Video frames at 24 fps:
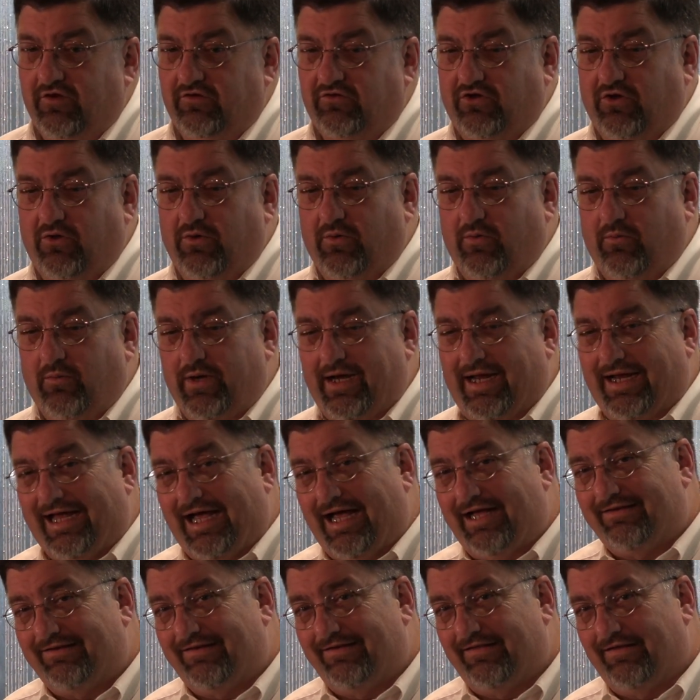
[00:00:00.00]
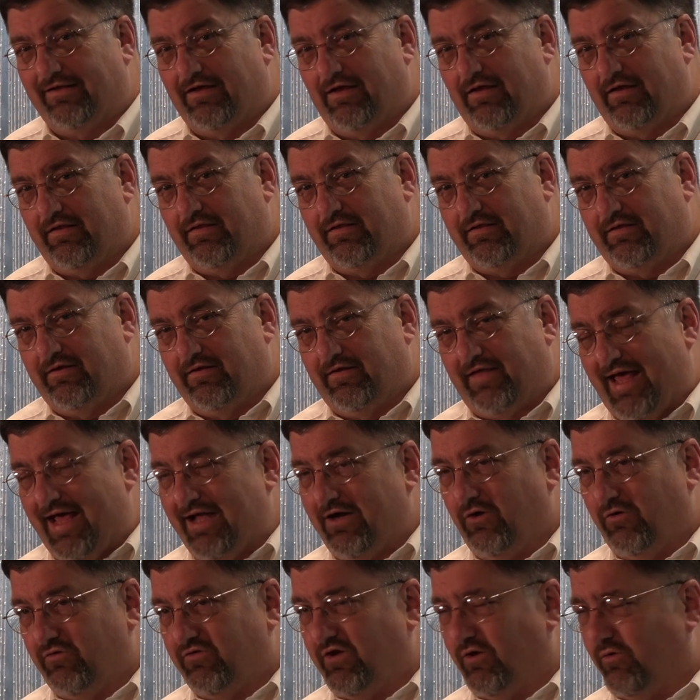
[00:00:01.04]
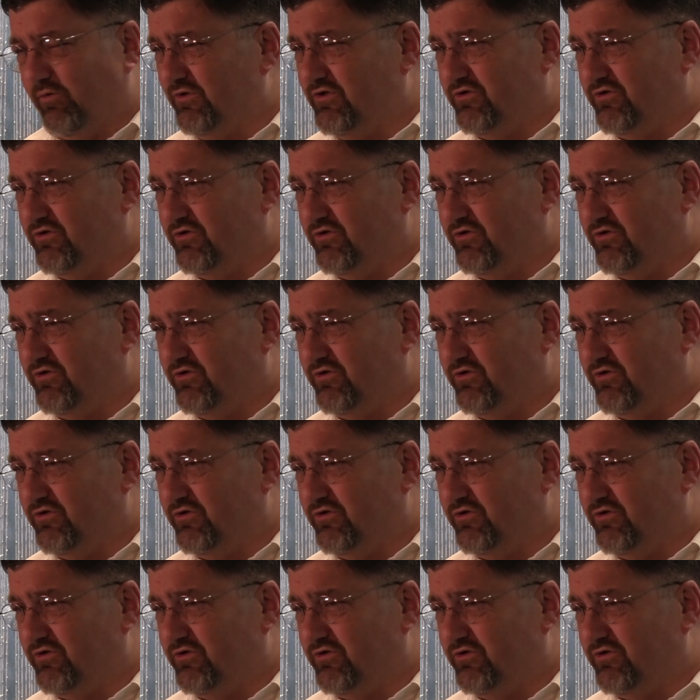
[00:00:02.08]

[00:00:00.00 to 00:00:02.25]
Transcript: So when I got to that hotel,